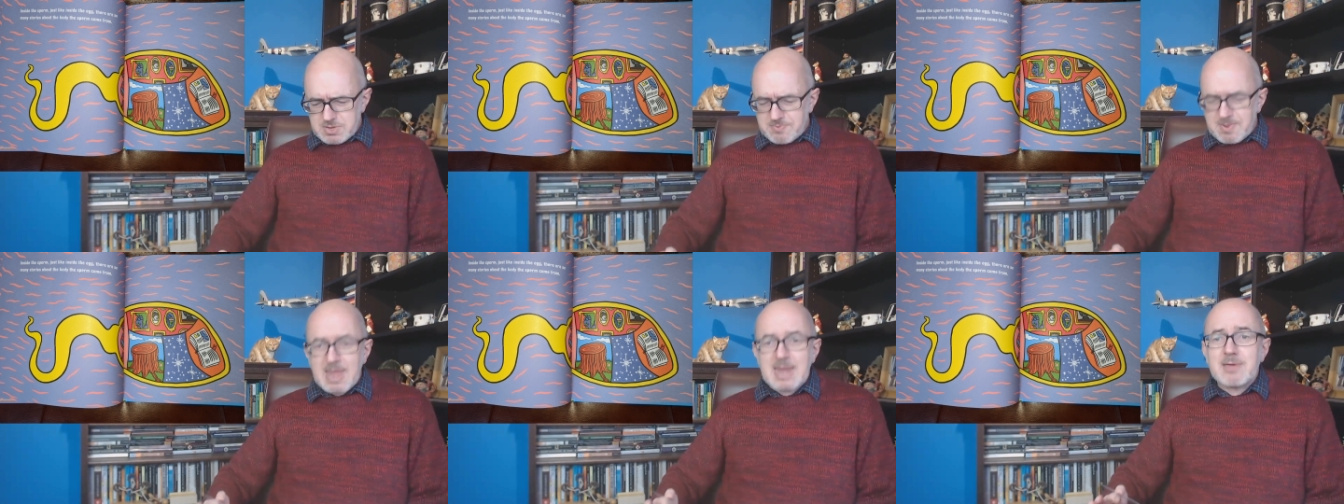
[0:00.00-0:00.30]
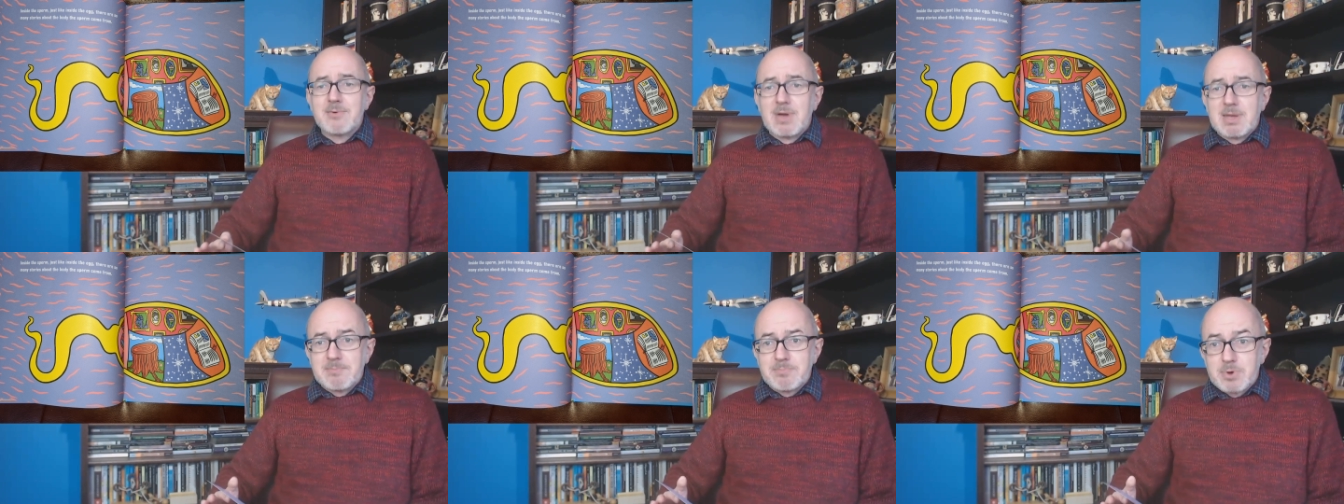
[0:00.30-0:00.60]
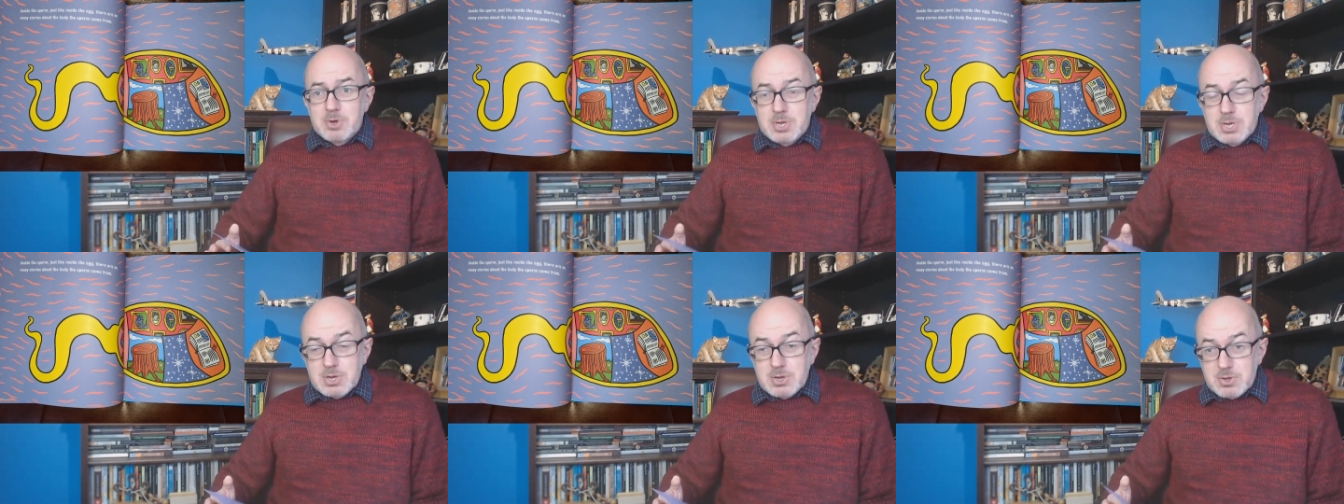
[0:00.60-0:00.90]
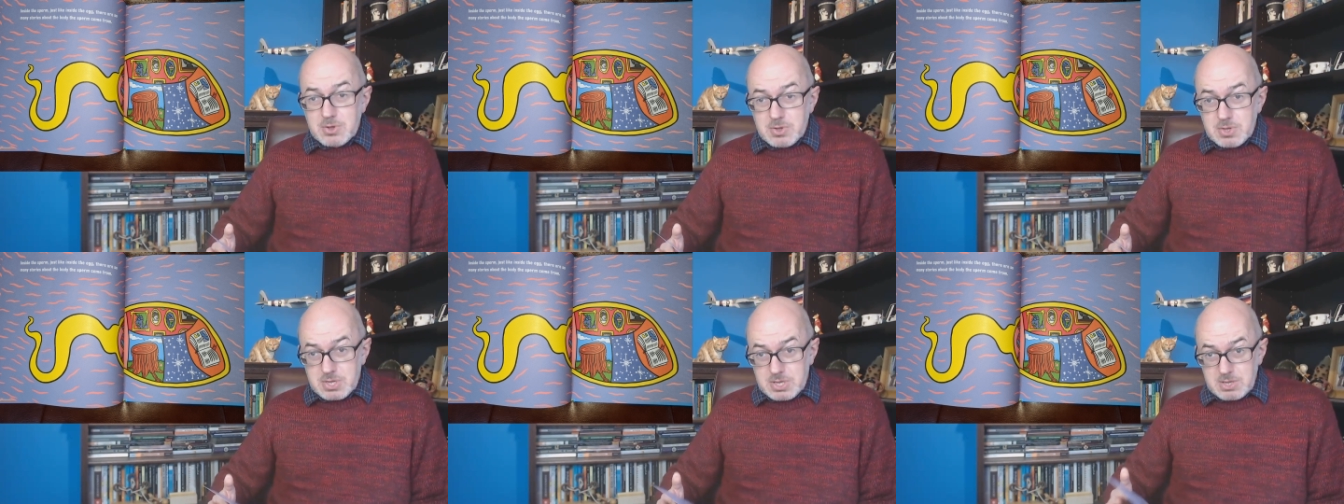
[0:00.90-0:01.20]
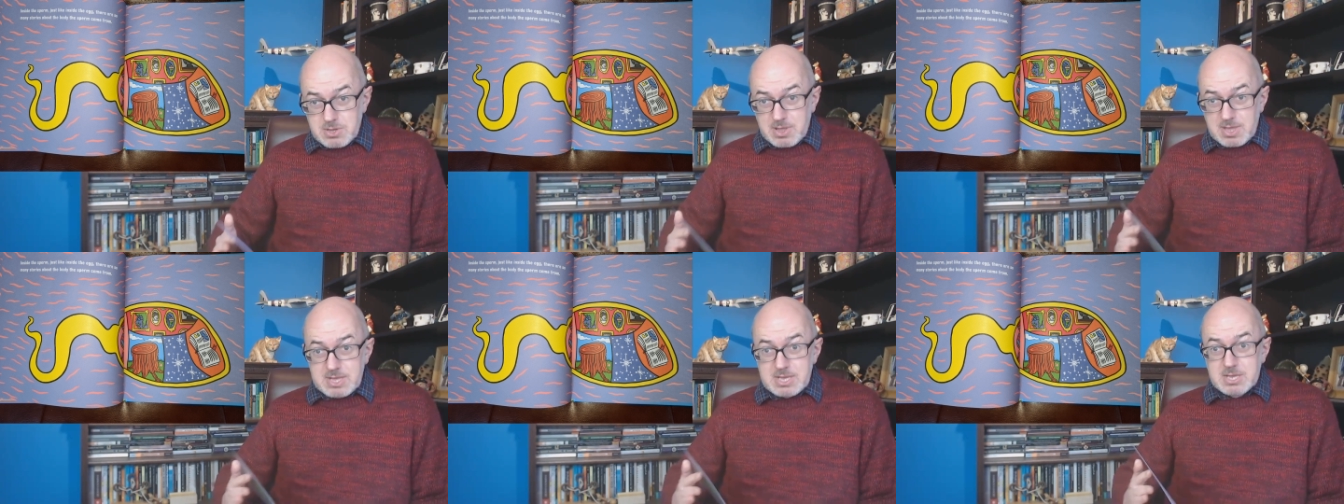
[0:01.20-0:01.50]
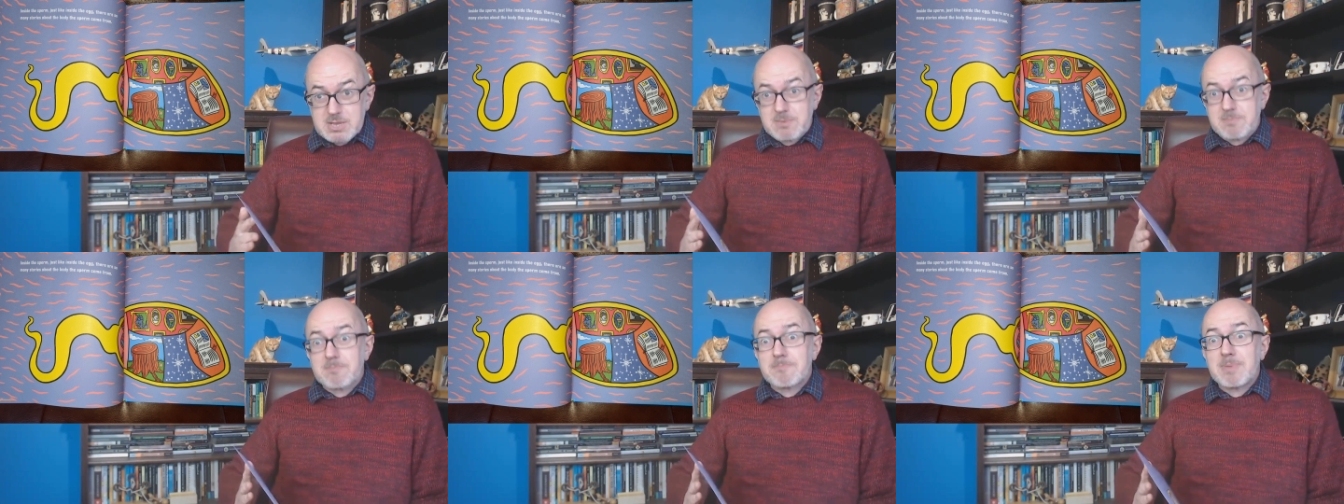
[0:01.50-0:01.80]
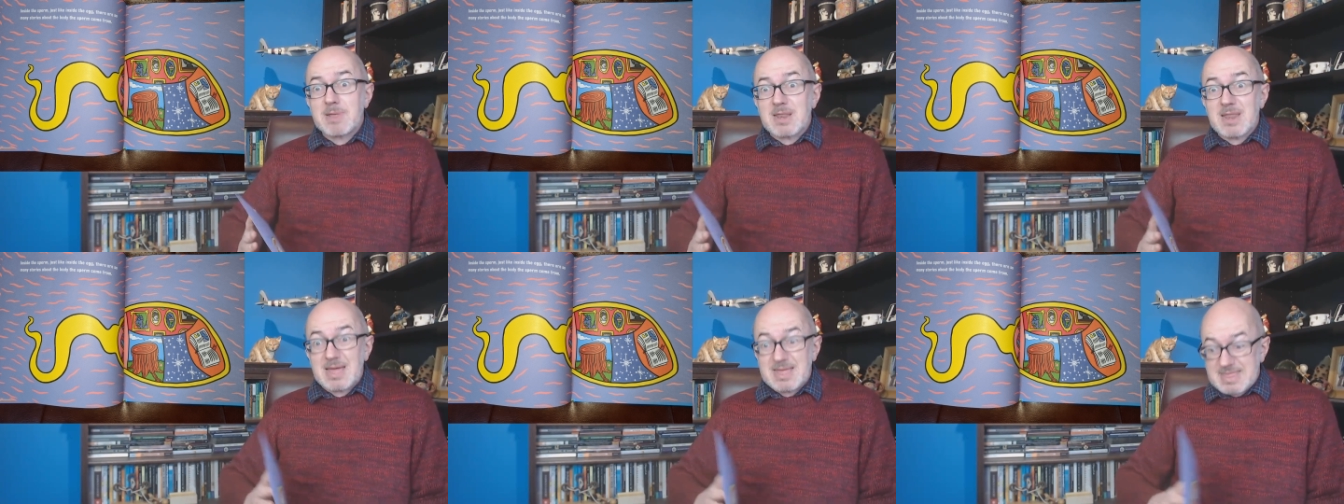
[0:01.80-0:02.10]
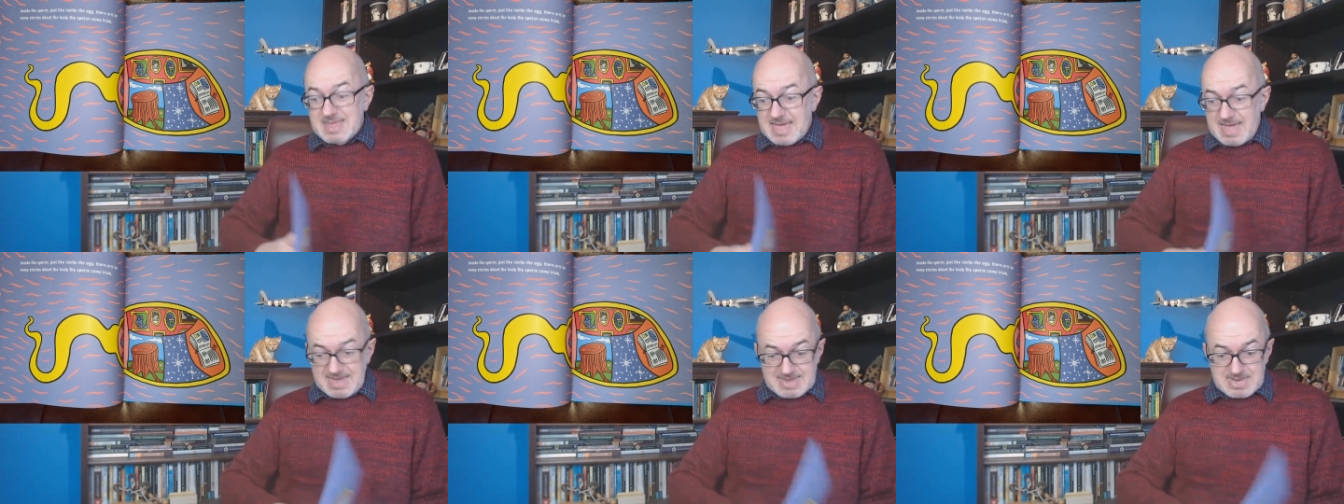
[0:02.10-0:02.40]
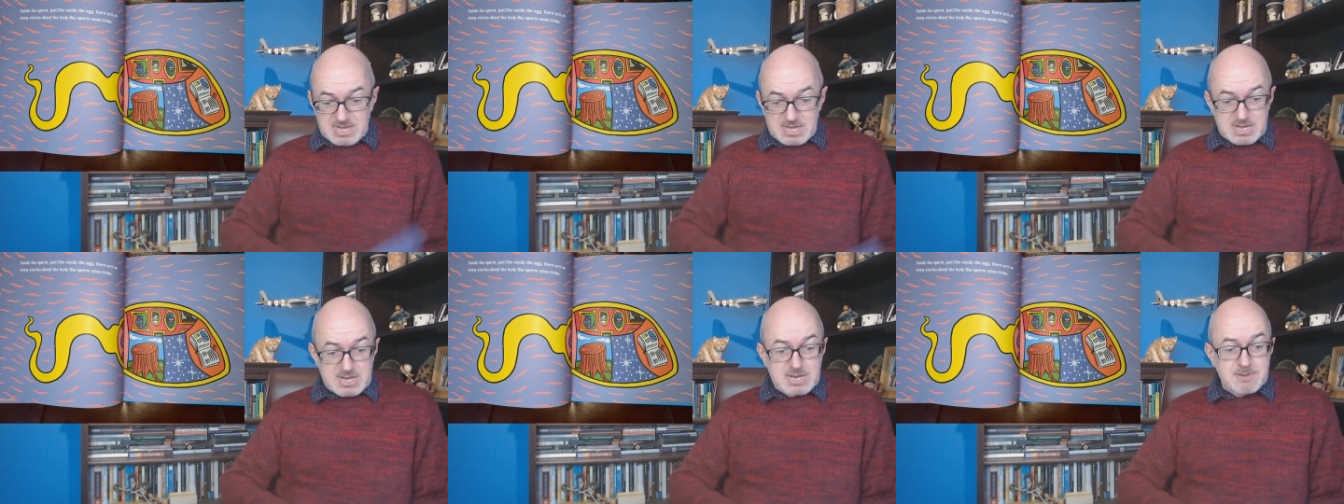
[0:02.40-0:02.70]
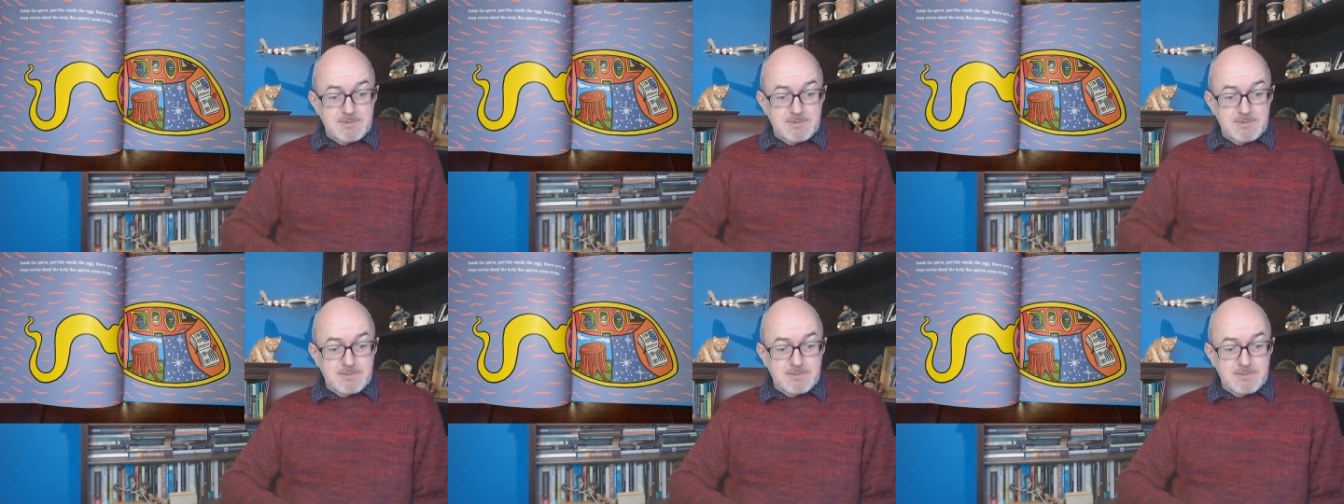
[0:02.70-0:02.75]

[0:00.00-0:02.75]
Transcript: but anyway, boys and girls, so that's a bit like the egg, isn't it?